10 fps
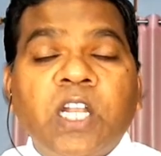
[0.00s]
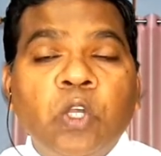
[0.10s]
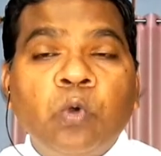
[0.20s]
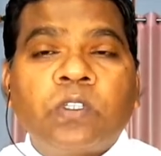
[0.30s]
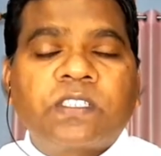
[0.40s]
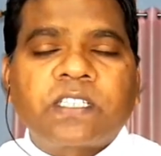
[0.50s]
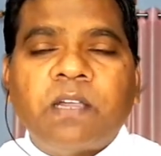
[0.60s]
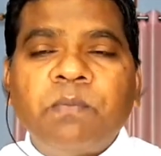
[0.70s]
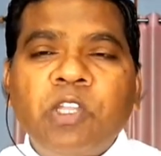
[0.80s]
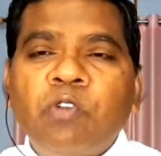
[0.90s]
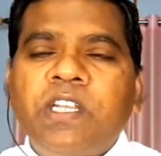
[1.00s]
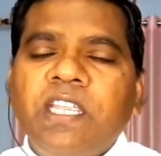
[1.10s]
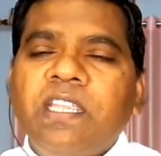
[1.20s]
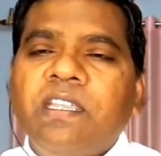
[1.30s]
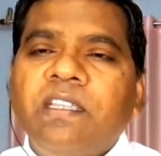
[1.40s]
Luke's
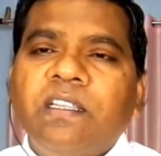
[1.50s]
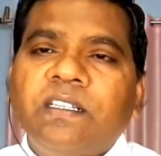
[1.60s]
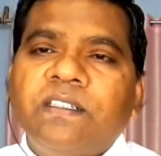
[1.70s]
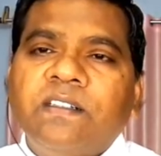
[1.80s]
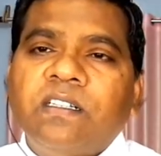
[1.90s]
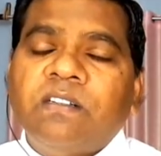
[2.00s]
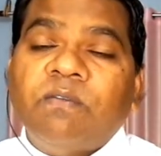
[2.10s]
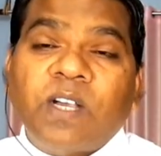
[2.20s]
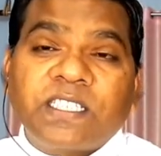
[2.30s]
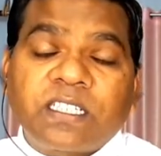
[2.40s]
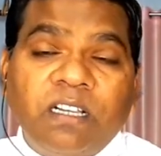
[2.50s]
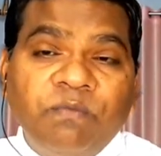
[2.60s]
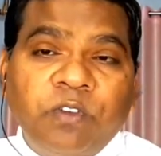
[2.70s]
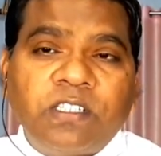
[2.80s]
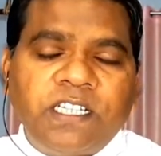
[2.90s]
community was
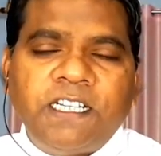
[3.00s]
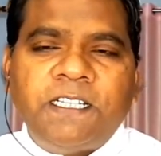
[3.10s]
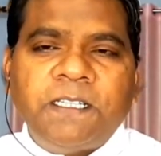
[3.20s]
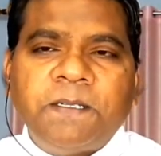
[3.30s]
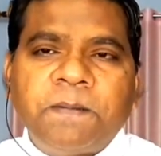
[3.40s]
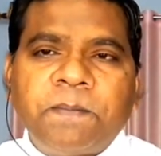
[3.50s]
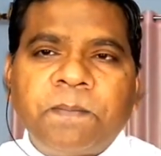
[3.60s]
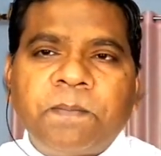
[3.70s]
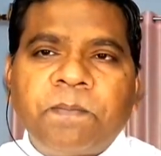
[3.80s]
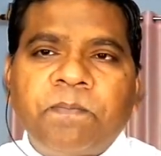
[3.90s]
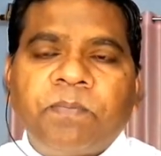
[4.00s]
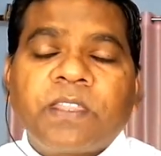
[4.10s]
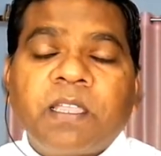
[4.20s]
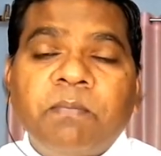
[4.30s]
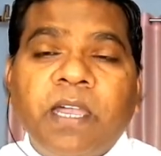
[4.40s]
comforted
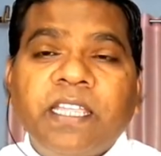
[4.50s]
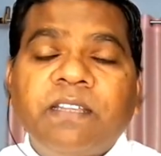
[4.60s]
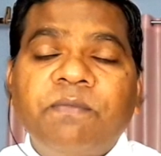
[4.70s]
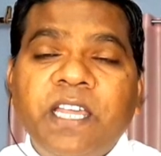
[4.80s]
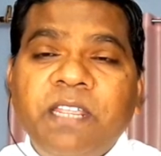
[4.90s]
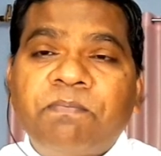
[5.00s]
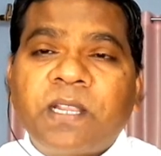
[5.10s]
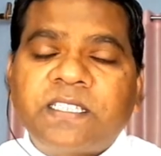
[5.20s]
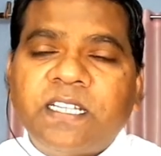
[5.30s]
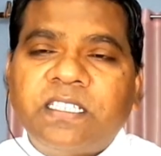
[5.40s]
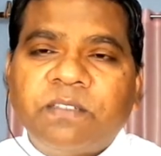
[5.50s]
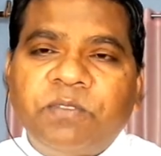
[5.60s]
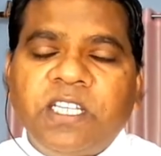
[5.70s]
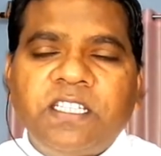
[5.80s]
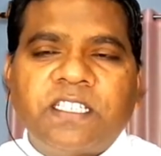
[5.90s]
by the very presence
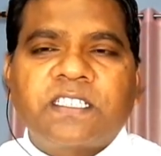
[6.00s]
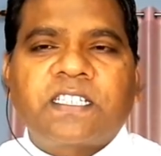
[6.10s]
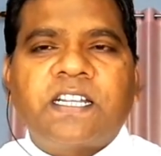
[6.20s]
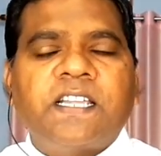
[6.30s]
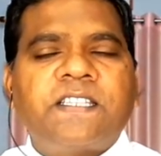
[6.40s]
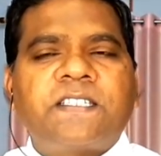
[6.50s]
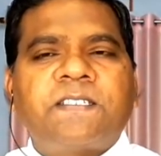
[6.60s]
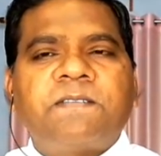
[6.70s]
of Jesus Christ.